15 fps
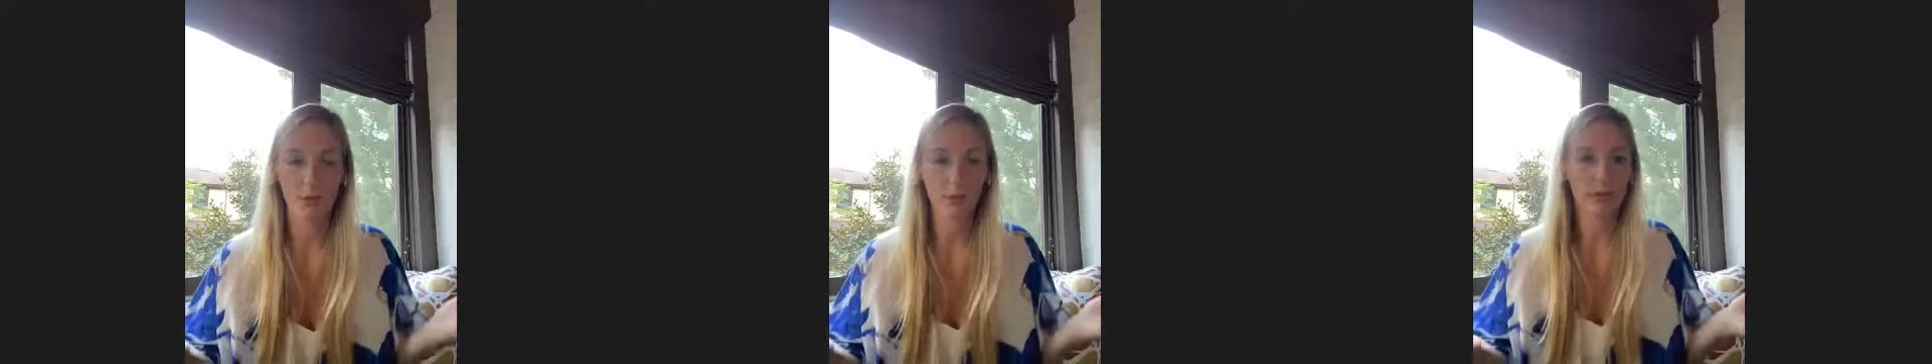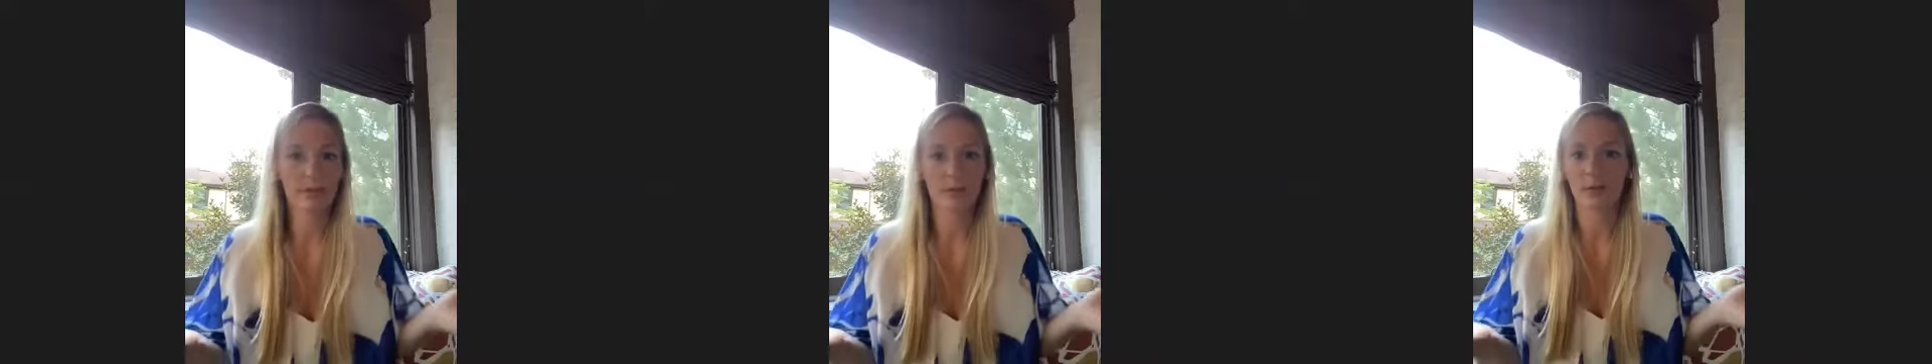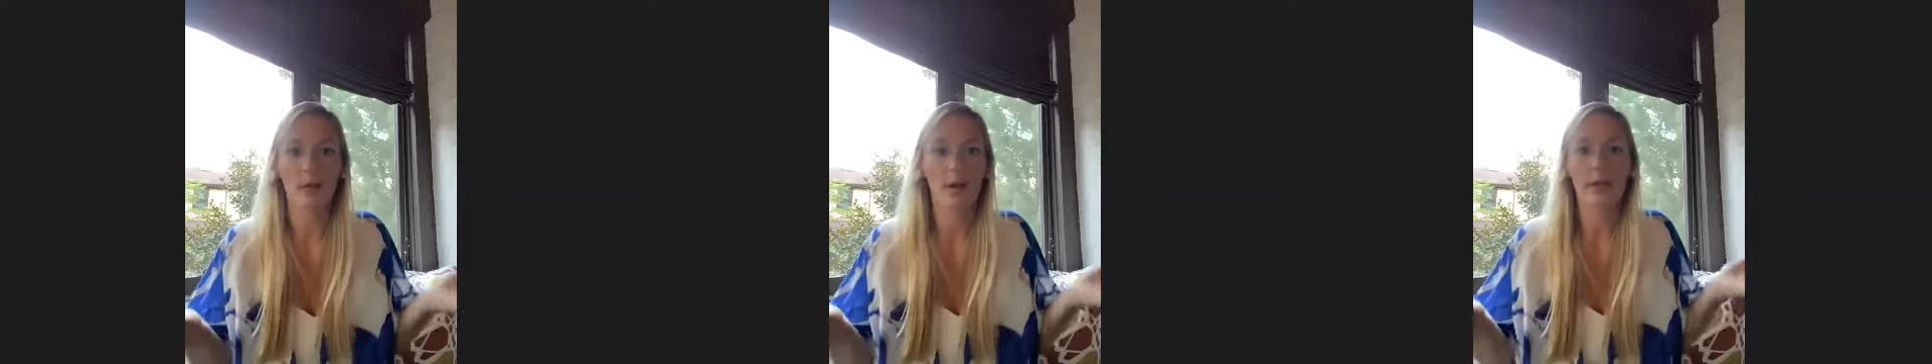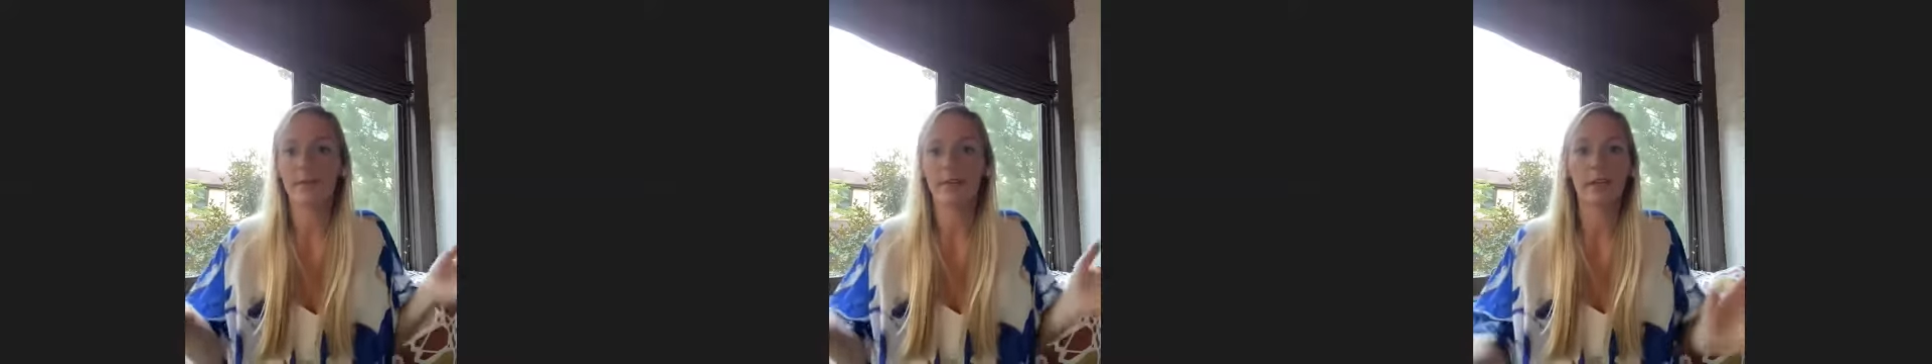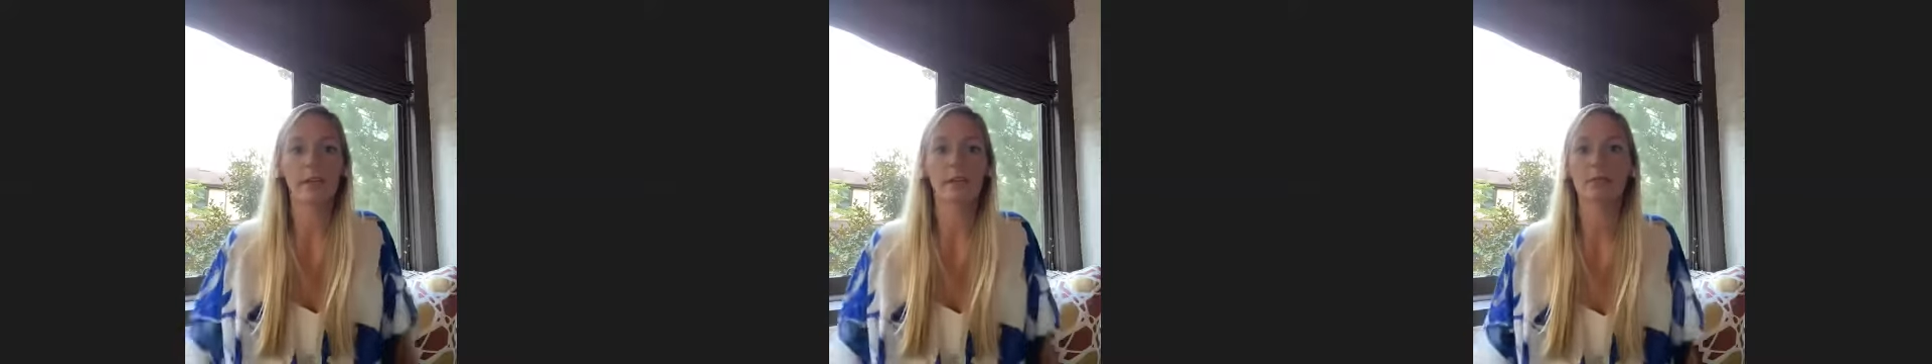weren't even
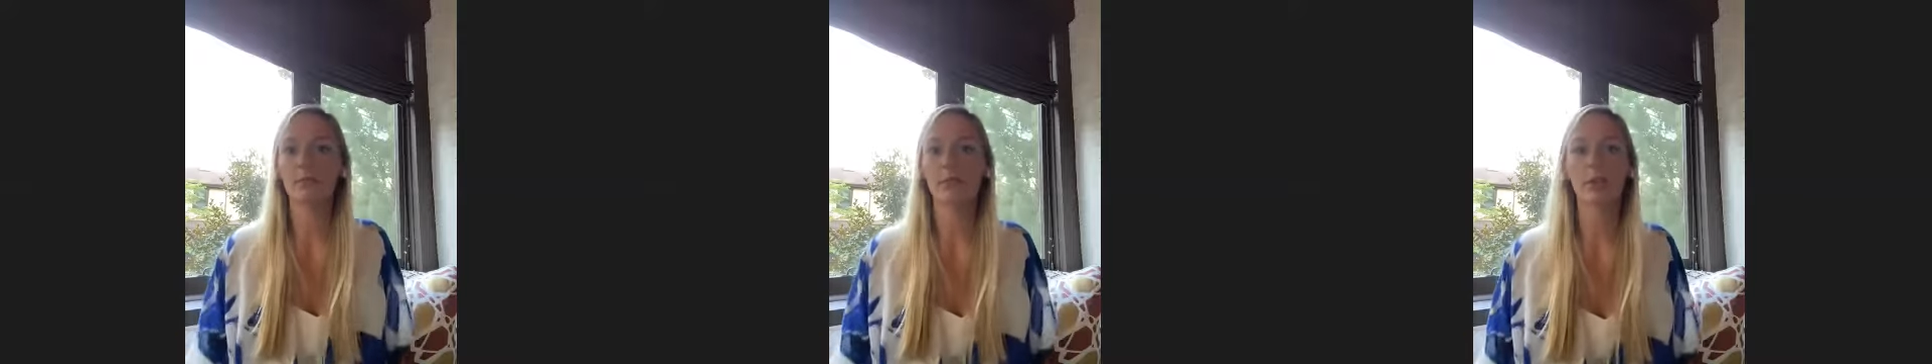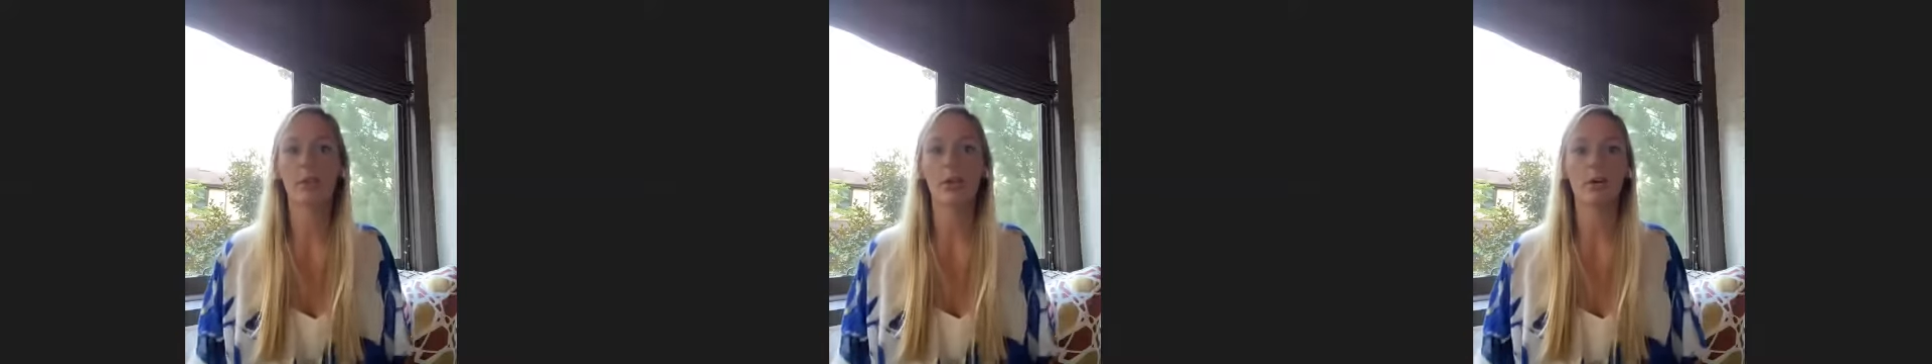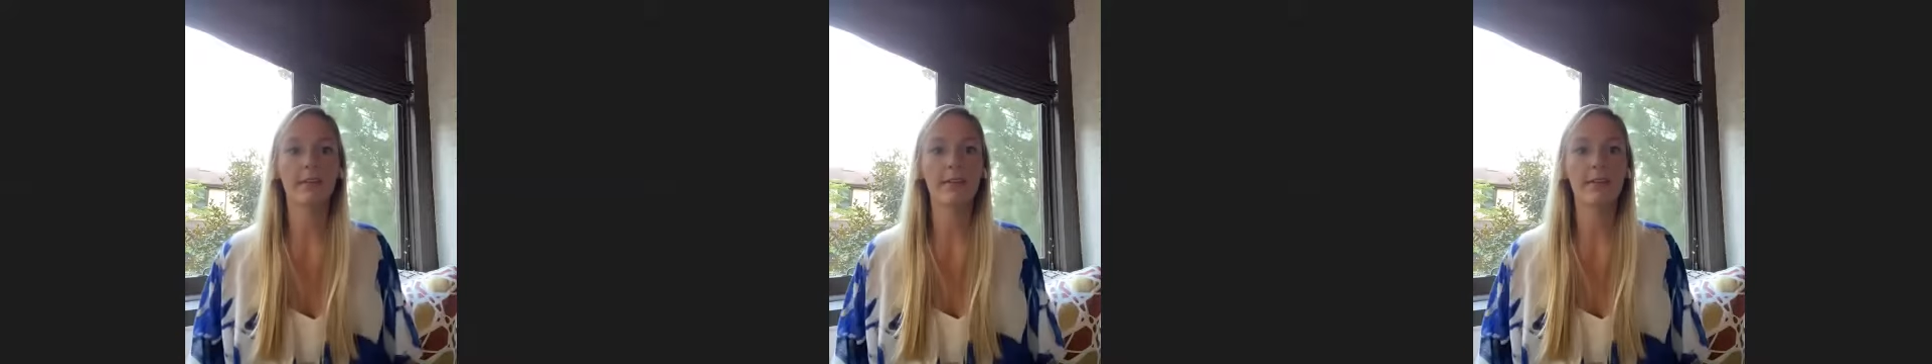arriving, you know,